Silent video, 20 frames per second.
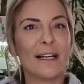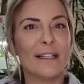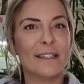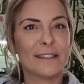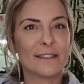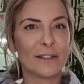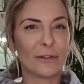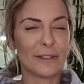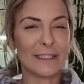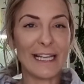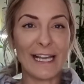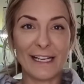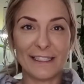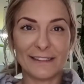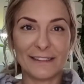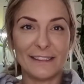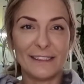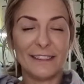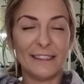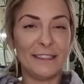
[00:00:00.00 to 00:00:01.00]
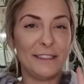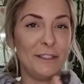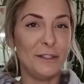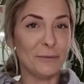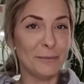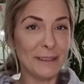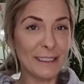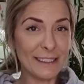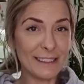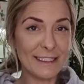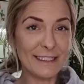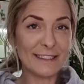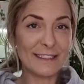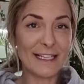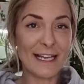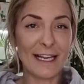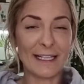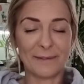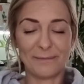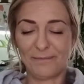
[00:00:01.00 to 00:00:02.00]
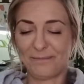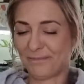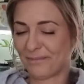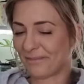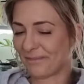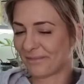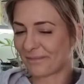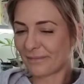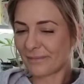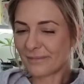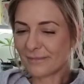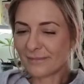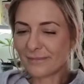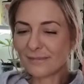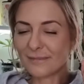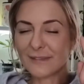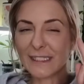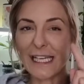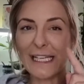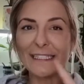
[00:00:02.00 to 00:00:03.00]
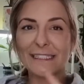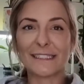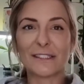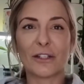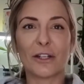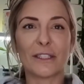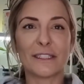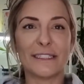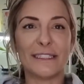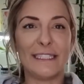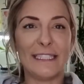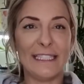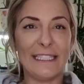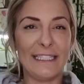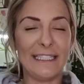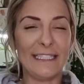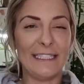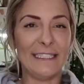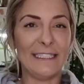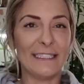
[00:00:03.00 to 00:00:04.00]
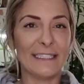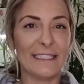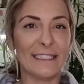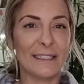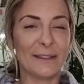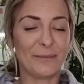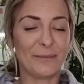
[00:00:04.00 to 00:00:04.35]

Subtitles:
so it has the humidity stat. It's got the